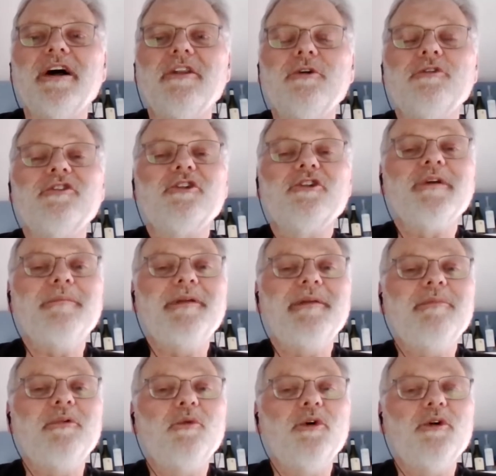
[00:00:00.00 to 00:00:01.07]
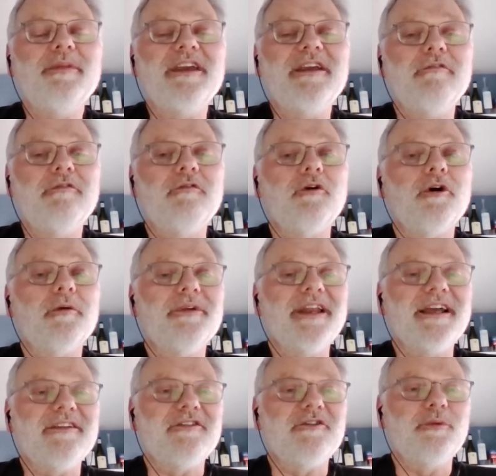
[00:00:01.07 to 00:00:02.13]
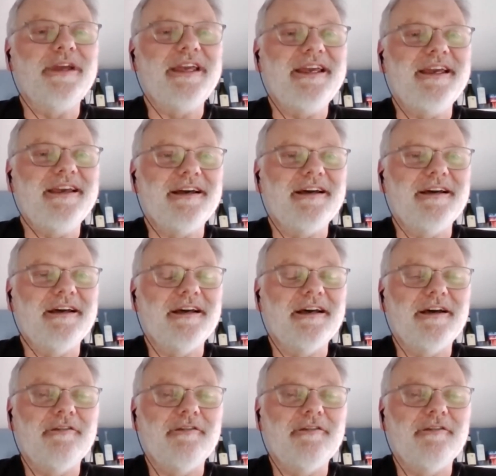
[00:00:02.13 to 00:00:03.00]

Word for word: uh, those three people will be informed next week uh,